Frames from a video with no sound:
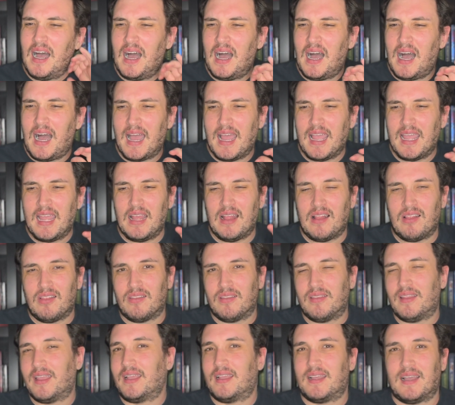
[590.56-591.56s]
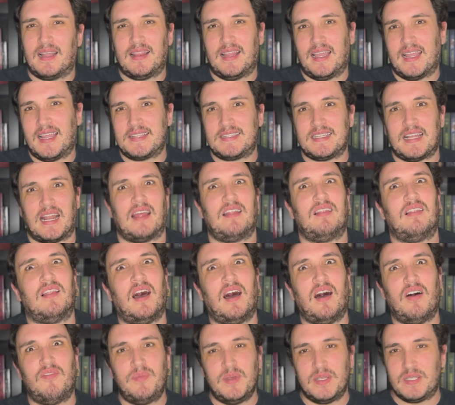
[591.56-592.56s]
like I said, I
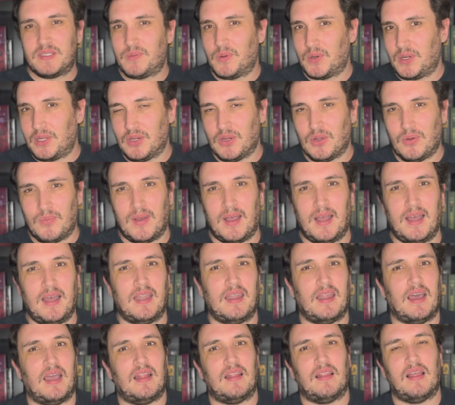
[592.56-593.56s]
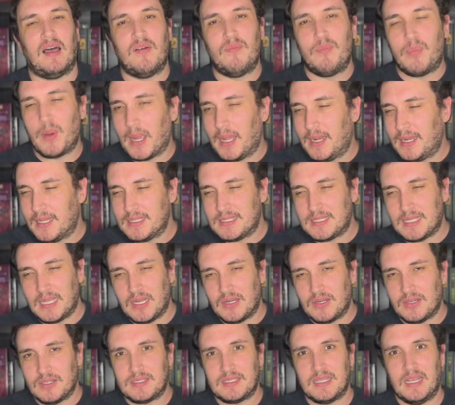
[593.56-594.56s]
love Mistborn Era 1. I love Brandon
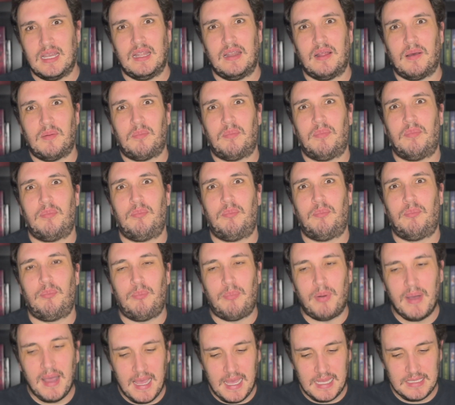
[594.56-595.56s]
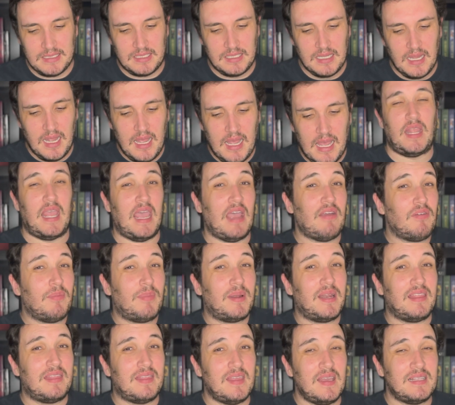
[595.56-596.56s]
Sanderson, but
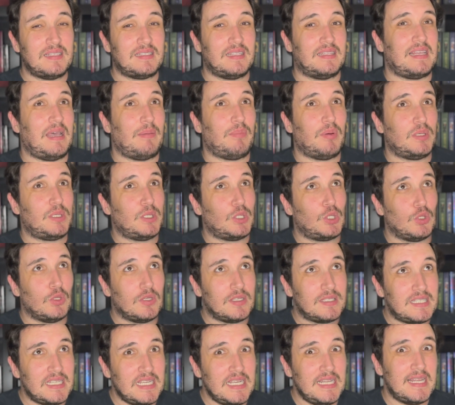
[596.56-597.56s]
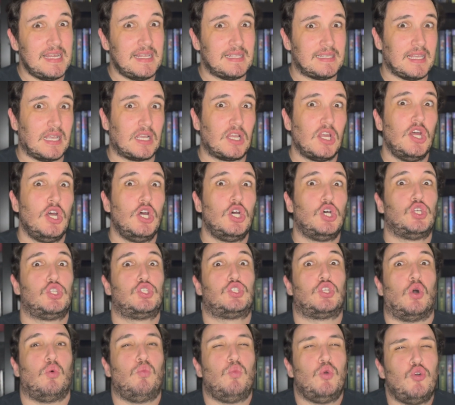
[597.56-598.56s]
everybody thinks that particular scene is like
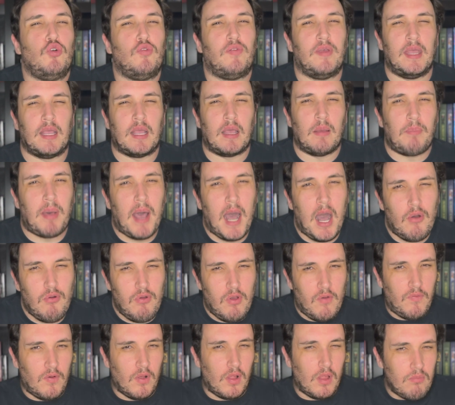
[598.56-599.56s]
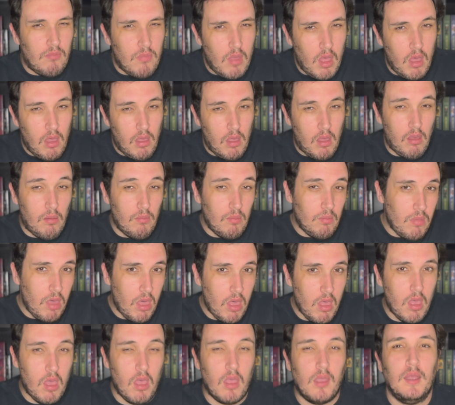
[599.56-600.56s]
so moving and powerful, meh,
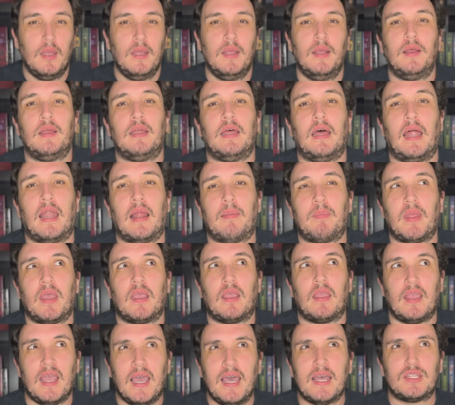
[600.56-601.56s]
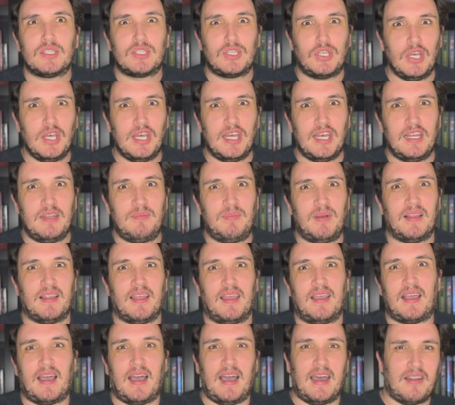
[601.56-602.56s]
meh. And I'm like, yeah, it's good, but
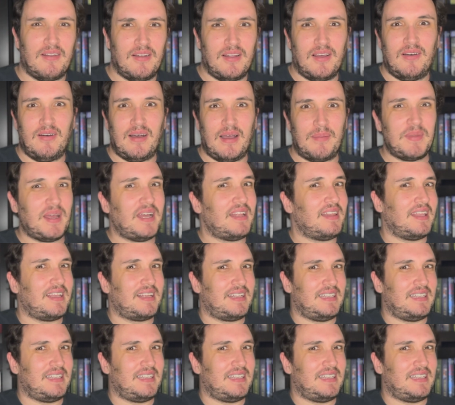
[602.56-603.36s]
like, I don't know, I'm not like